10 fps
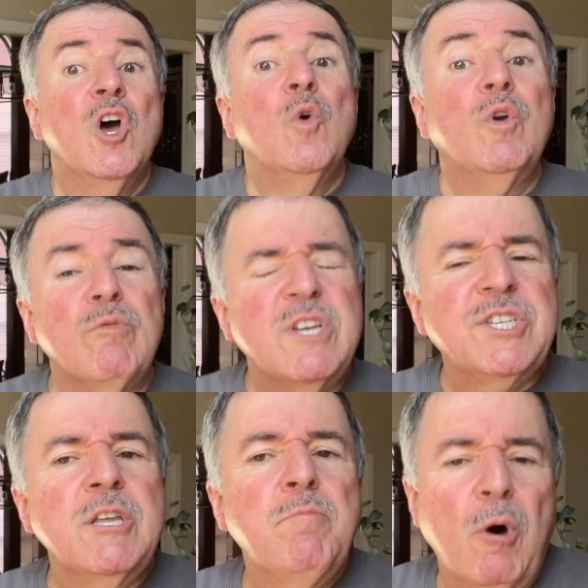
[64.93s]
We
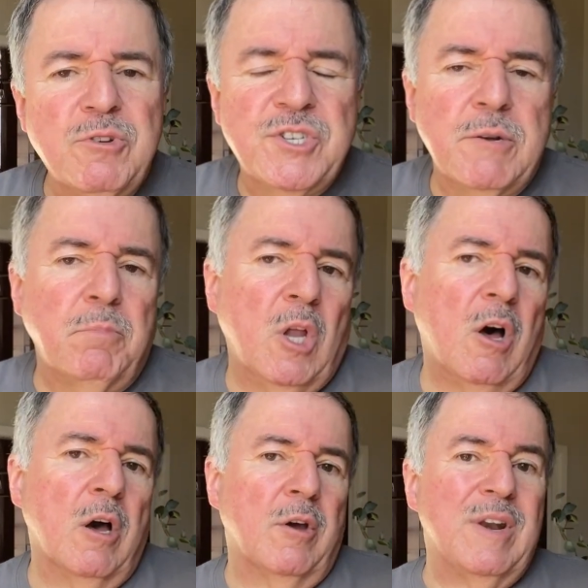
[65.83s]
recently posted a
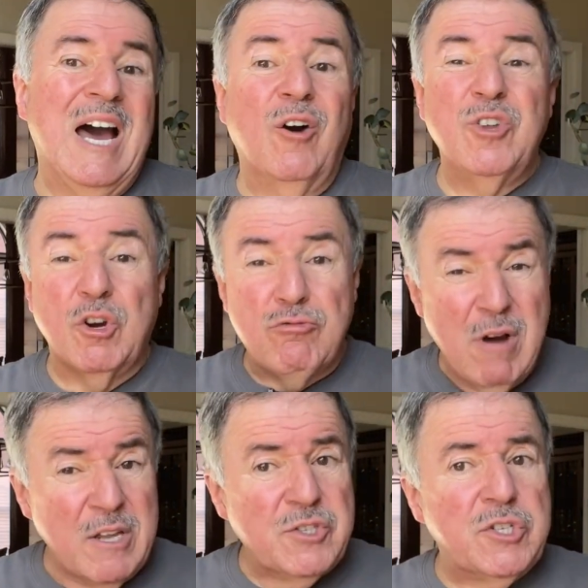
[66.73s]
blog on how your
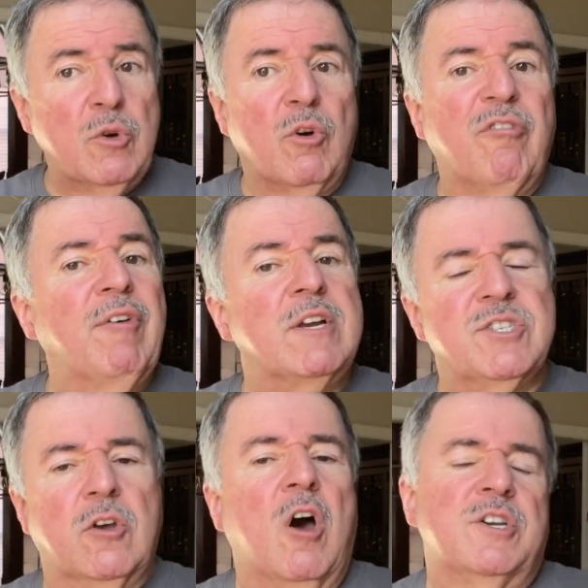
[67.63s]
credit score affects
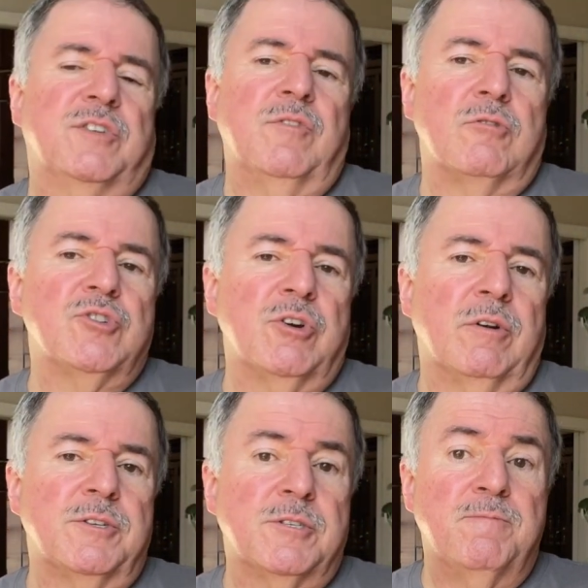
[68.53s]
the cost of your
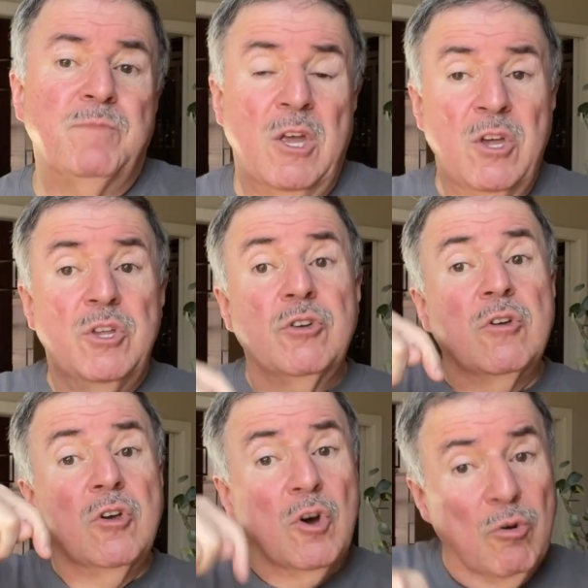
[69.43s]
insurance. You
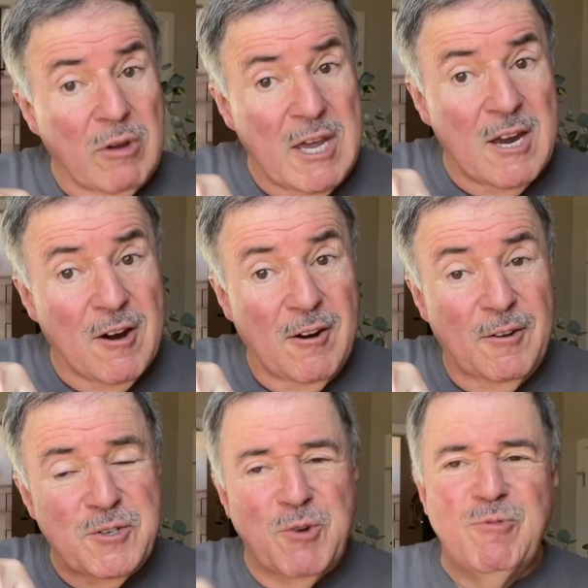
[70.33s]
can go
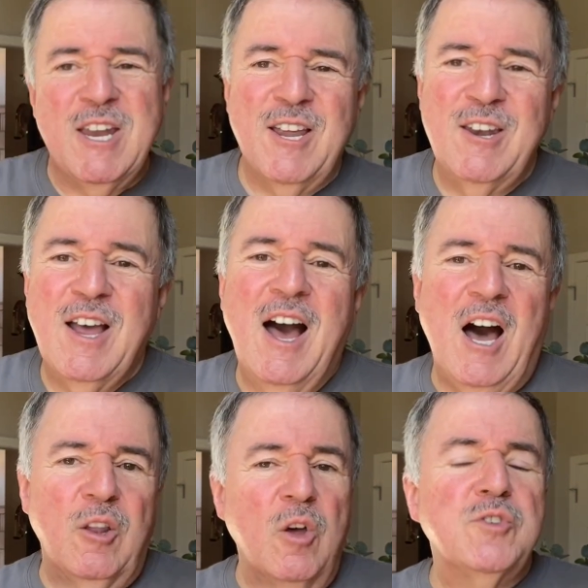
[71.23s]
here to read it.
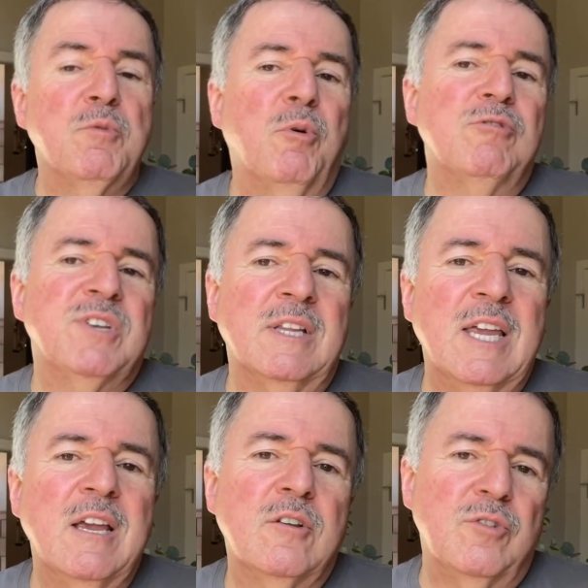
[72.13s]
I'll also post a
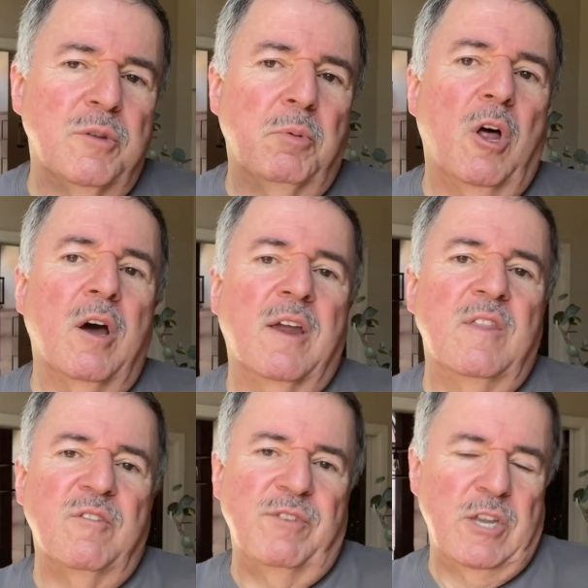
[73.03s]
link to the blog in
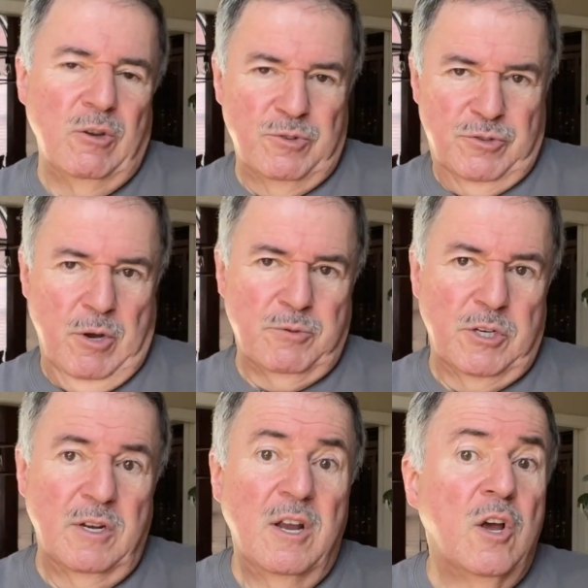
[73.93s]
the video
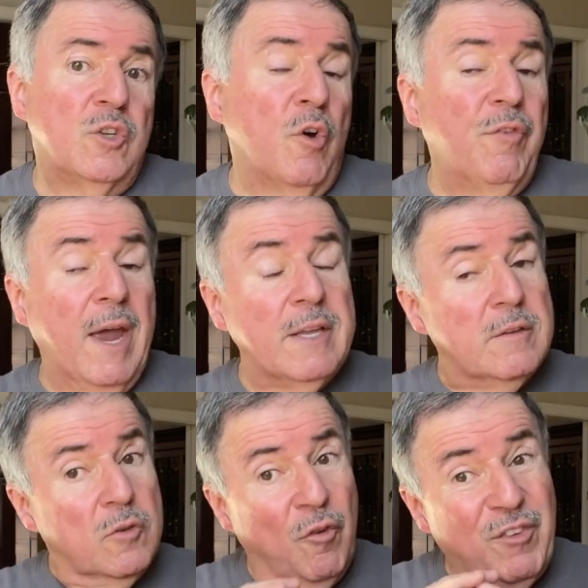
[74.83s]
description. Don't
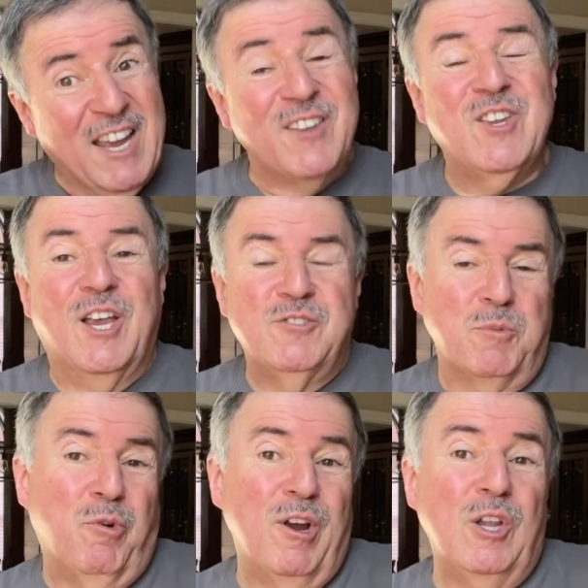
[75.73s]
forget, don't forget to
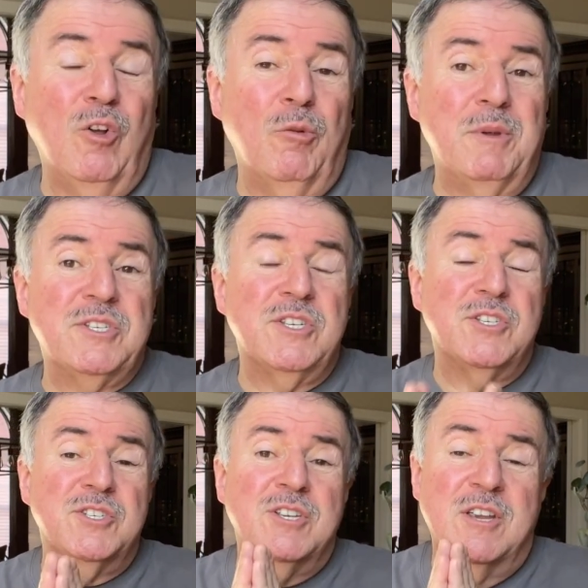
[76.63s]
support your local
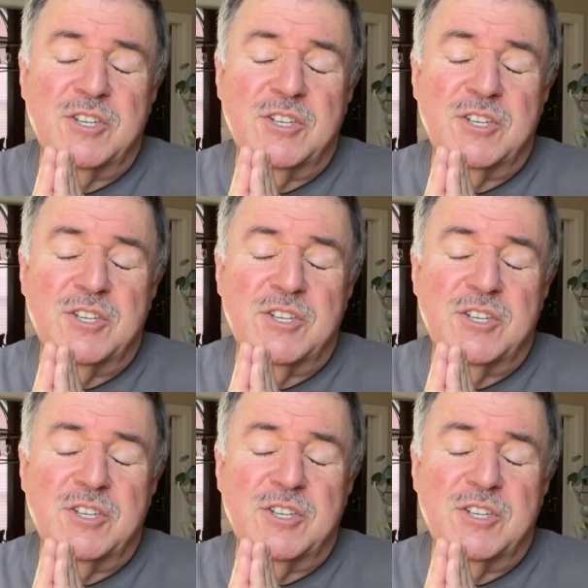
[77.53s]
businesses.